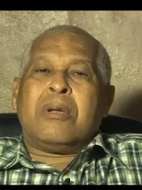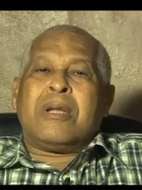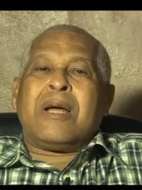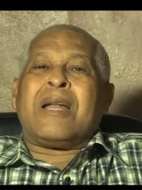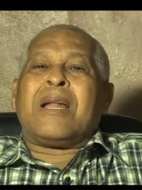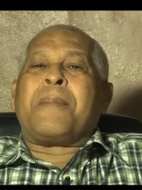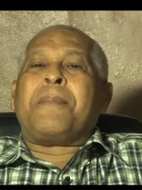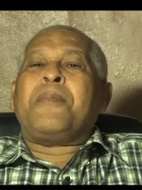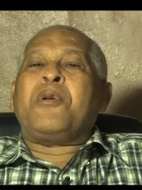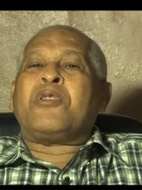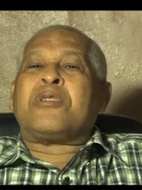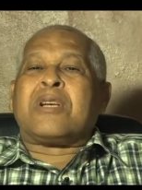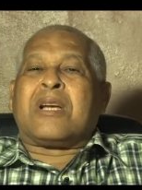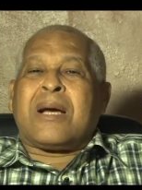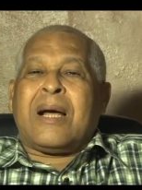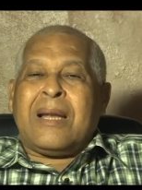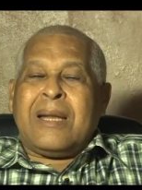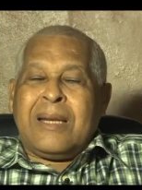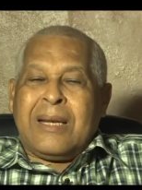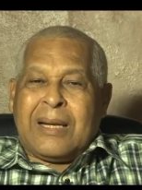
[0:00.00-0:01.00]
they're not
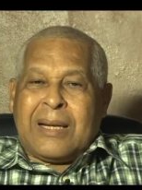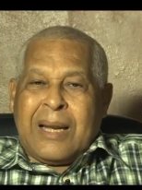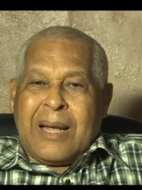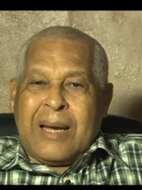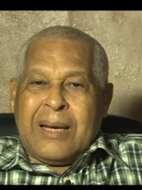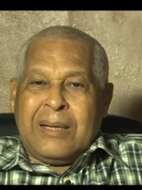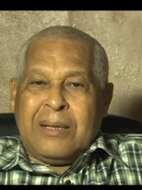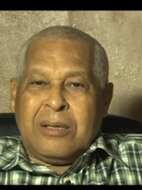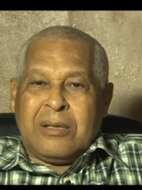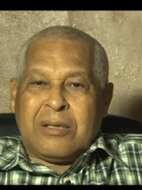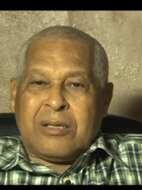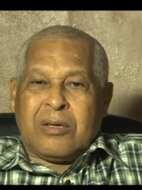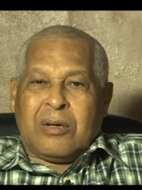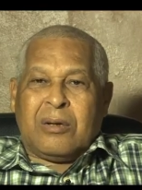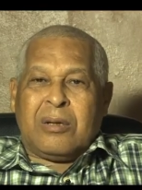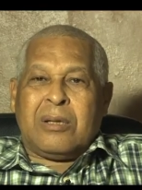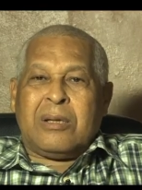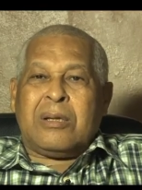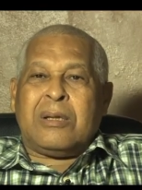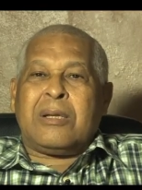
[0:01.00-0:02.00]
musical inclined,
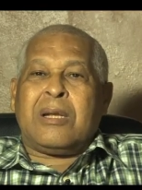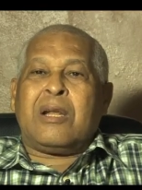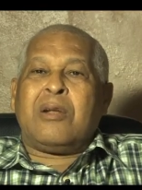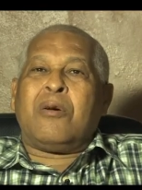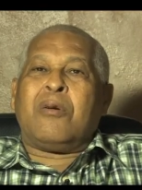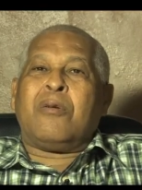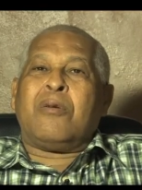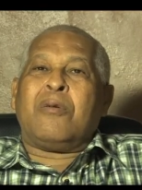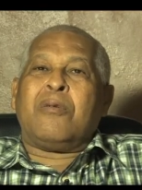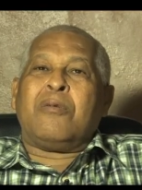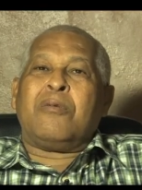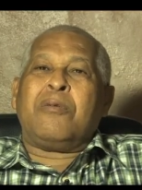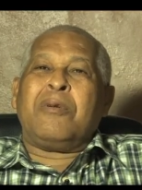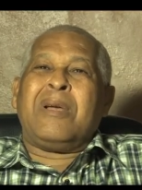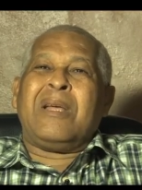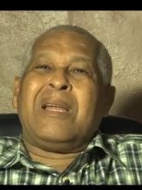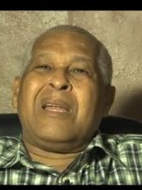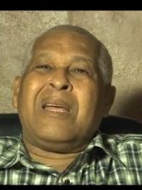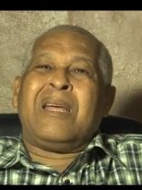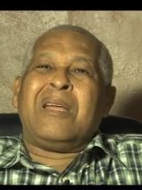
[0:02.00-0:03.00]
so they don't
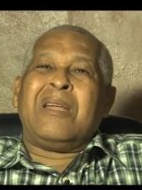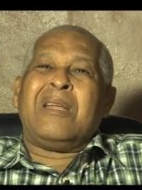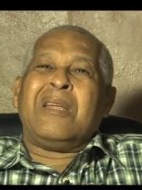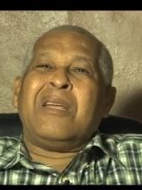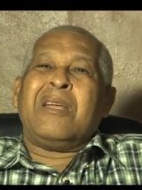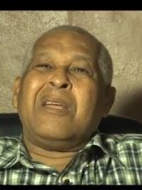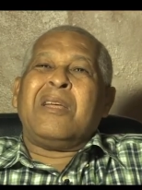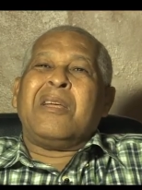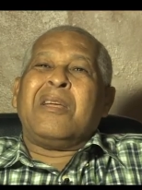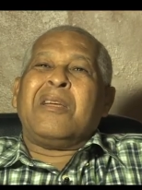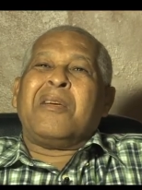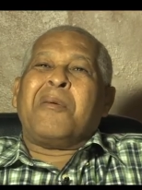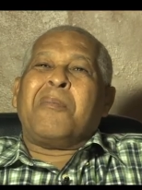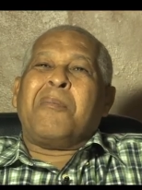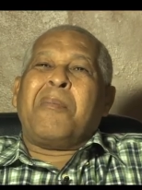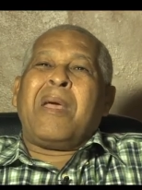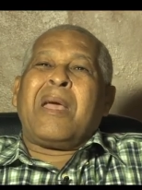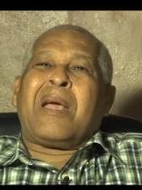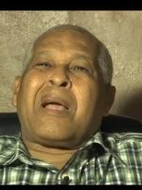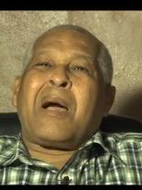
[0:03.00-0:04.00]
really
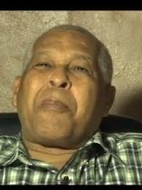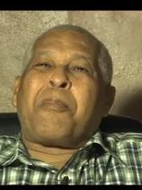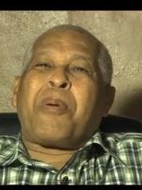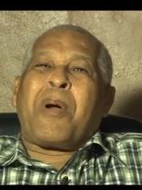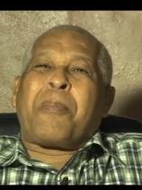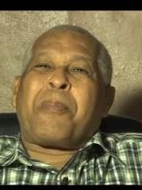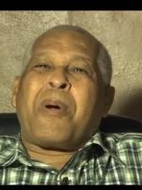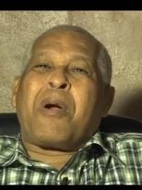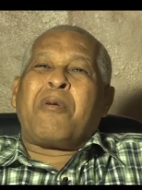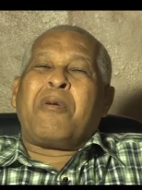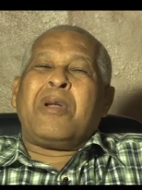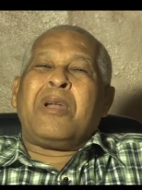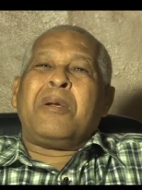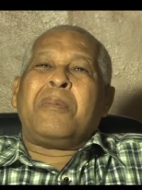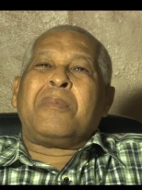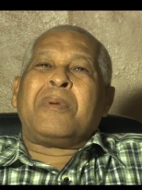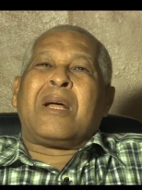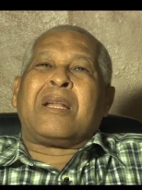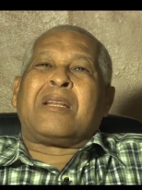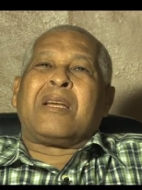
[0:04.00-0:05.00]
make a proper
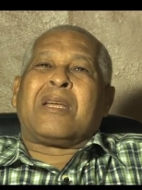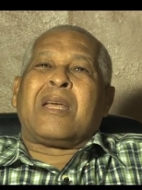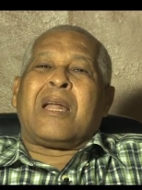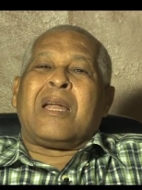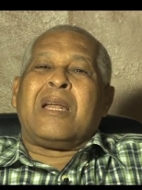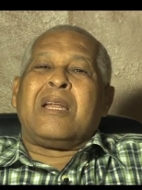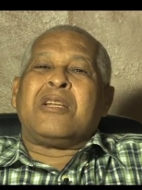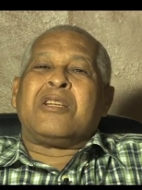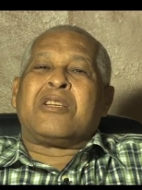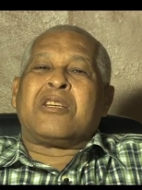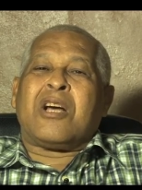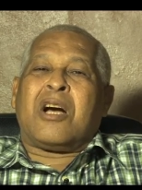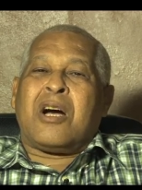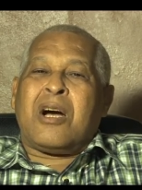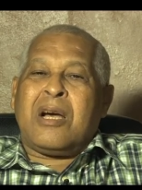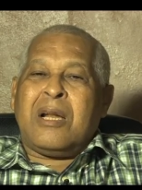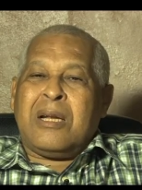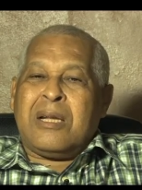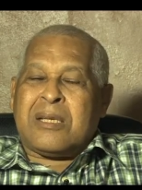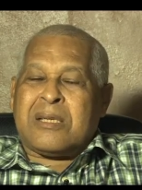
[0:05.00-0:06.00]
rhythm that they can
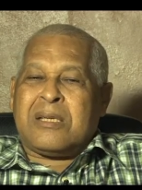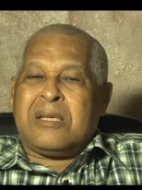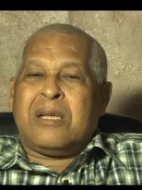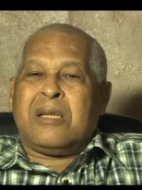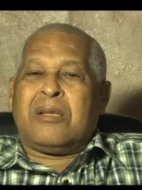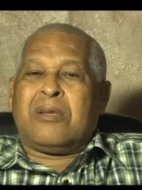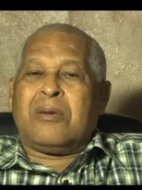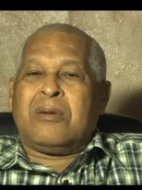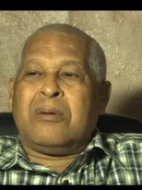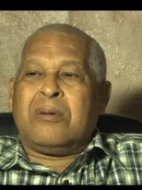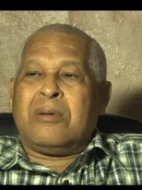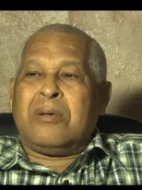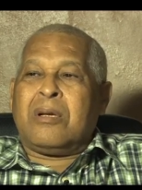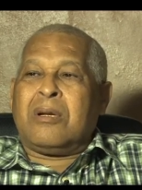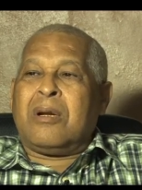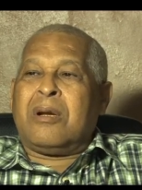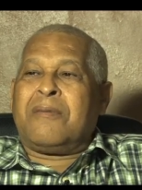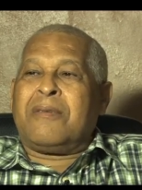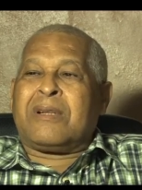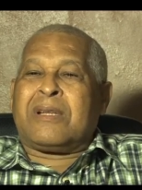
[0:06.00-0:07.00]
enjoy listening to.
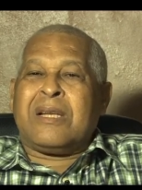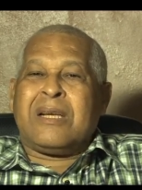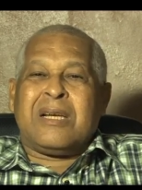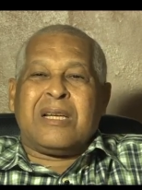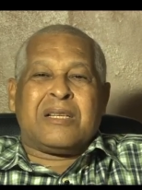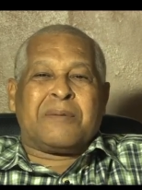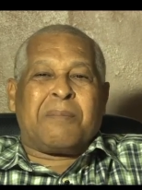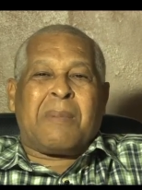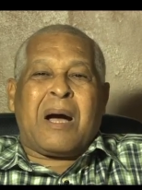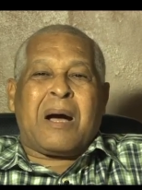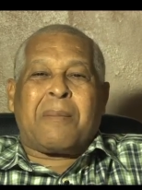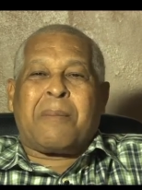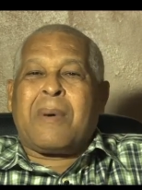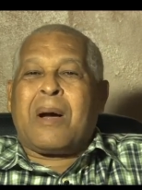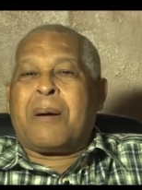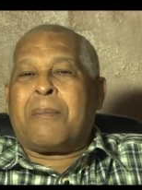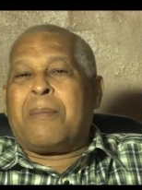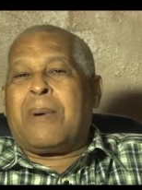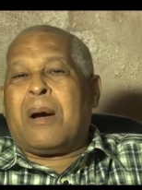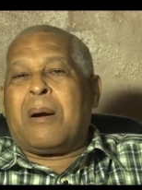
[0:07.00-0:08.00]
You know, everything is bang,
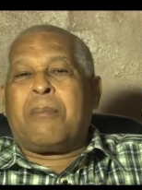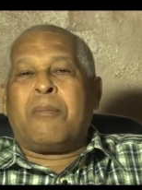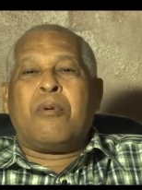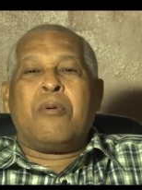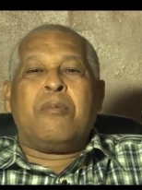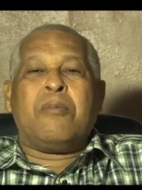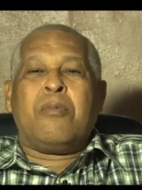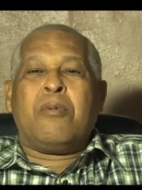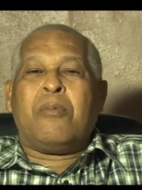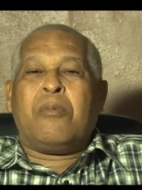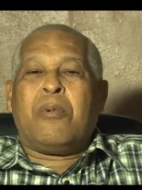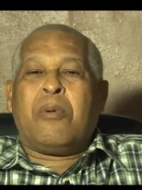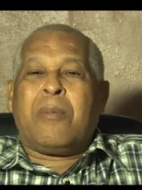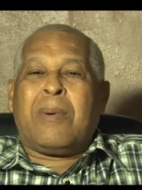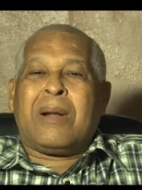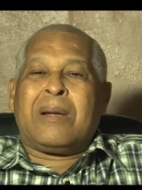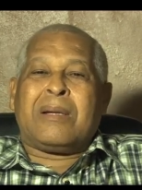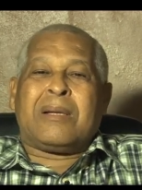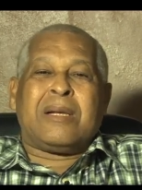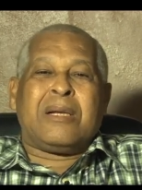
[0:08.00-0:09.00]
bang, bang, boom, boom,
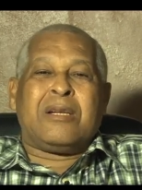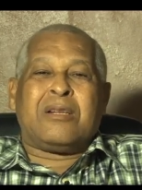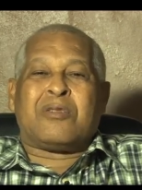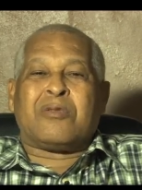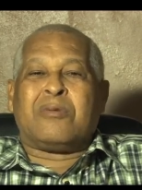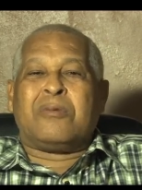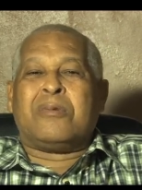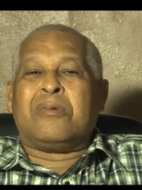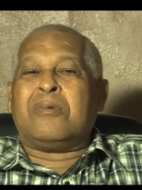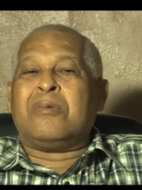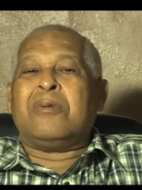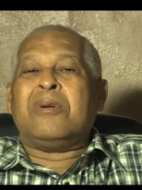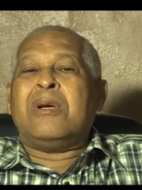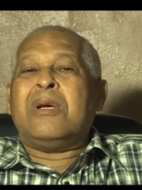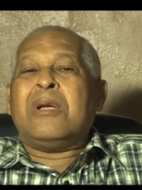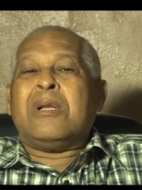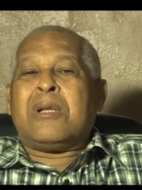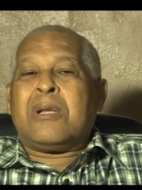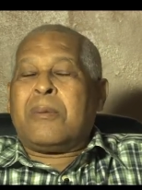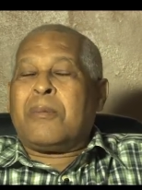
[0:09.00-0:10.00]
boom, and things. So
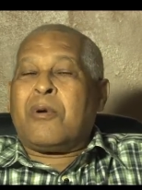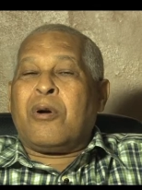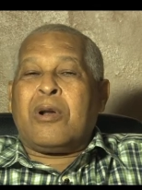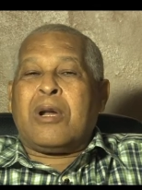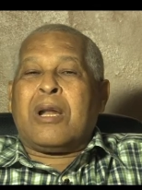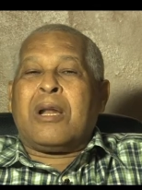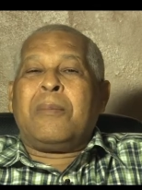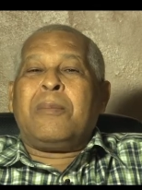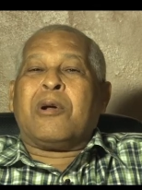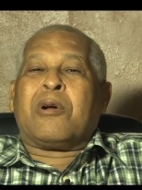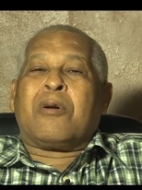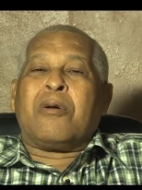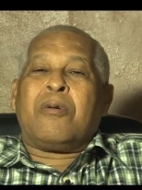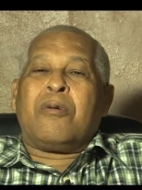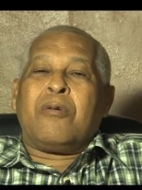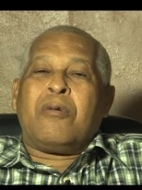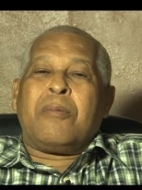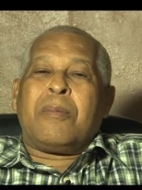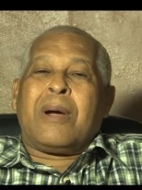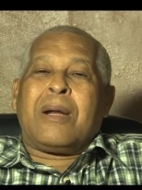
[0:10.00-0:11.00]
them go into them little
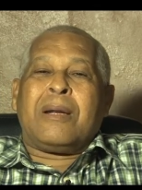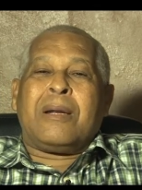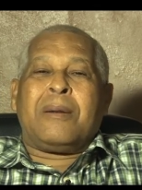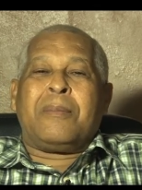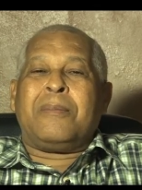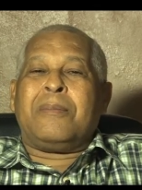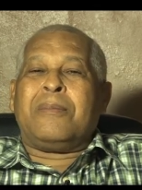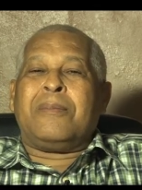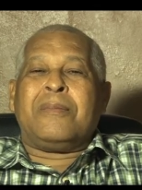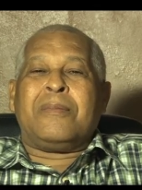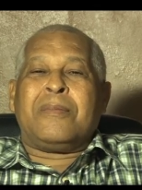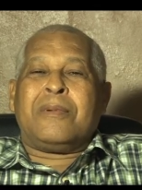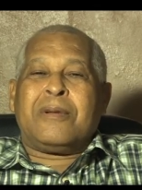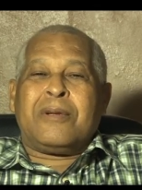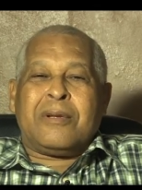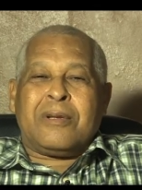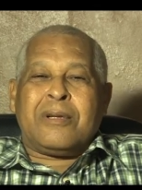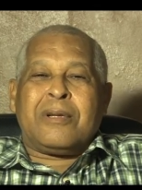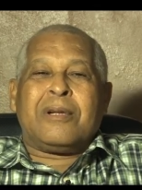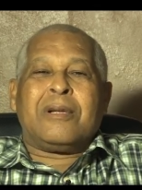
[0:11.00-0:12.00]
room and them
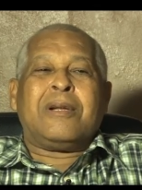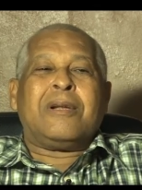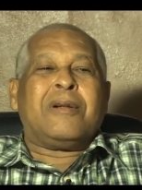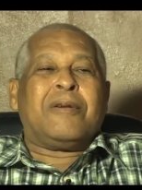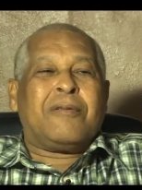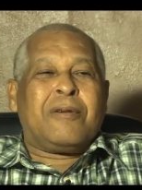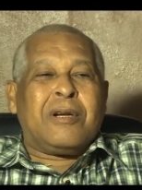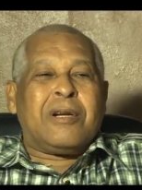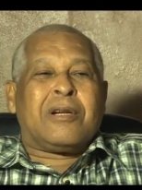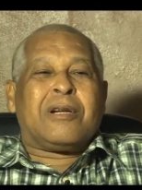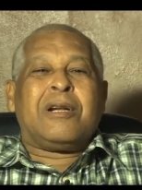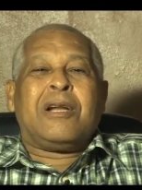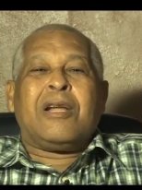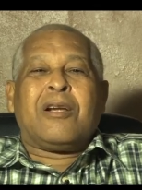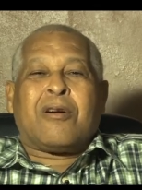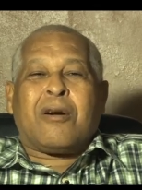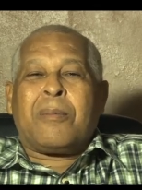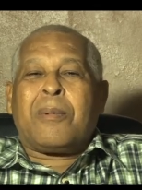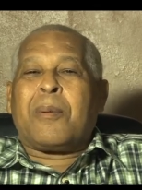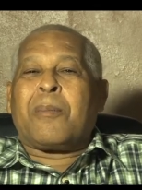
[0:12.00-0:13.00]

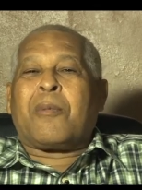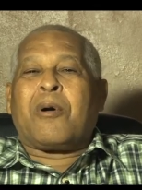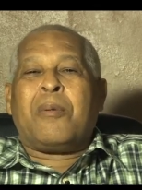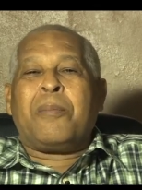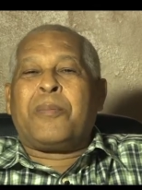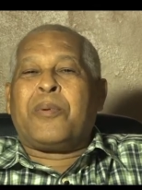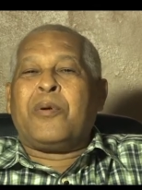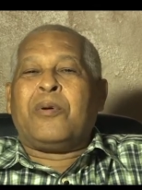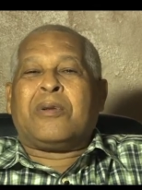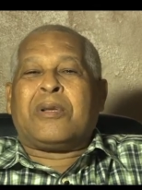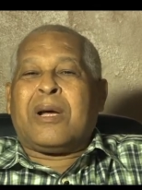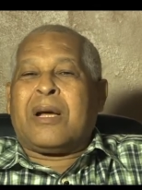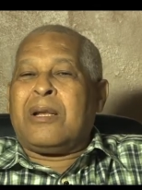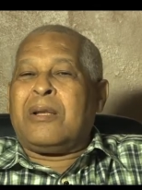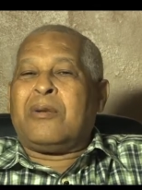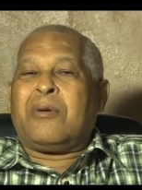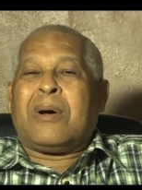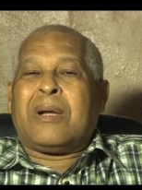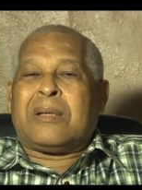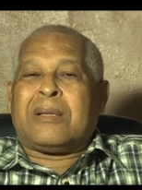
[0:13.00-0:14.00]
link up them computer
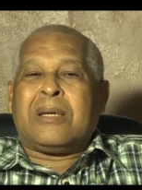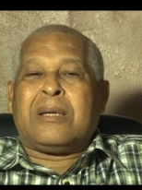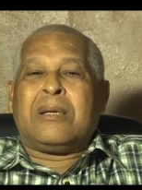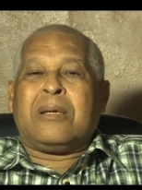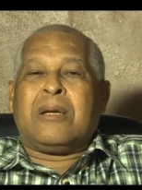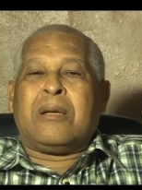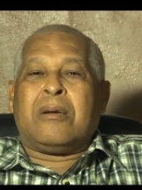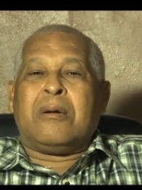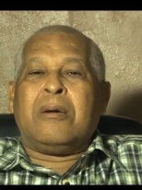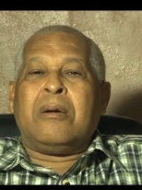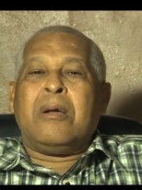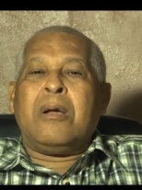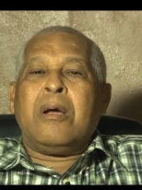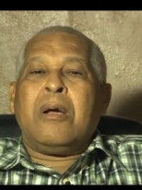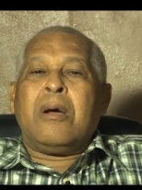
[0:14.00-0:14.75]
and do a thing, you know.